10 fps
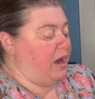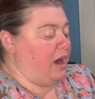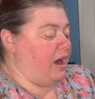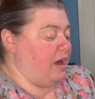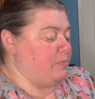
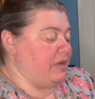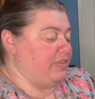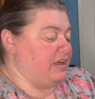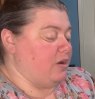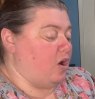And
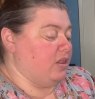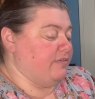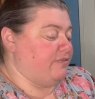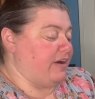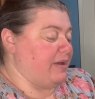then
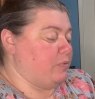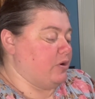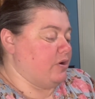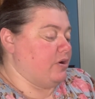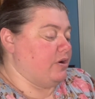Olive
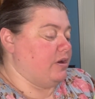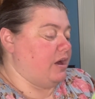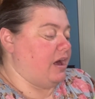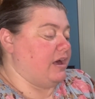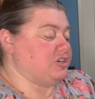Fiber,
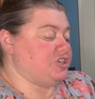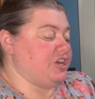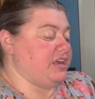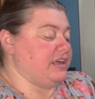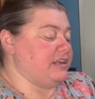
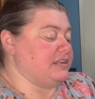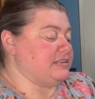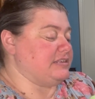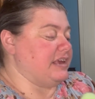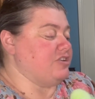she
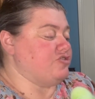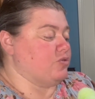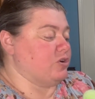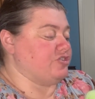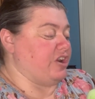is in
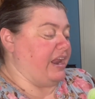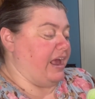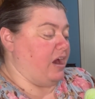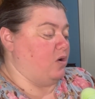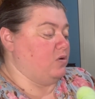Georgia
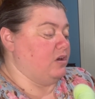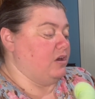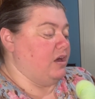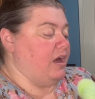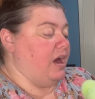now,
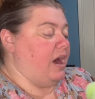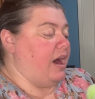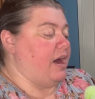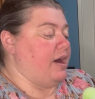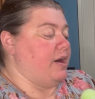
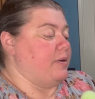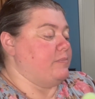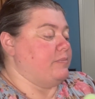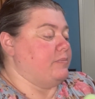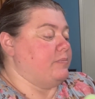
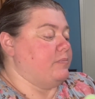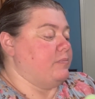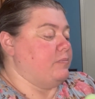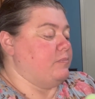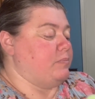
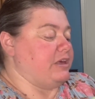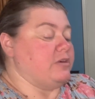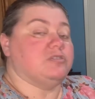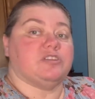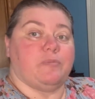but
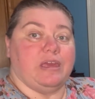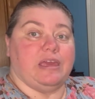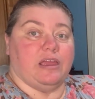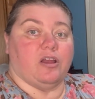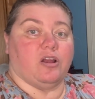used to be
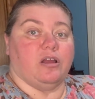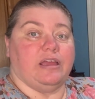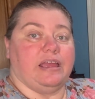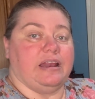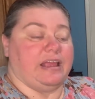here
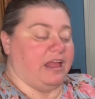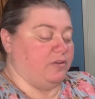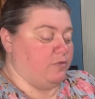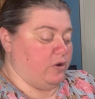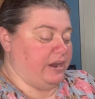in
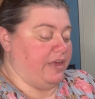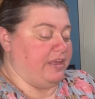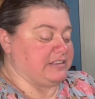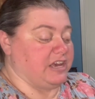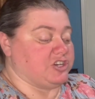California, and
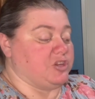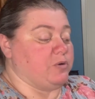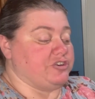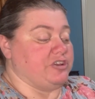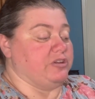that's actually
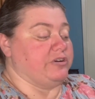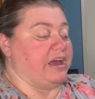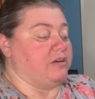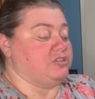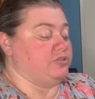where she learned
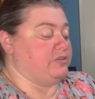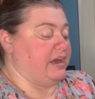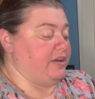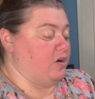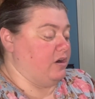how to
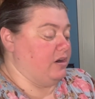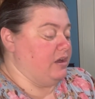dye yarn.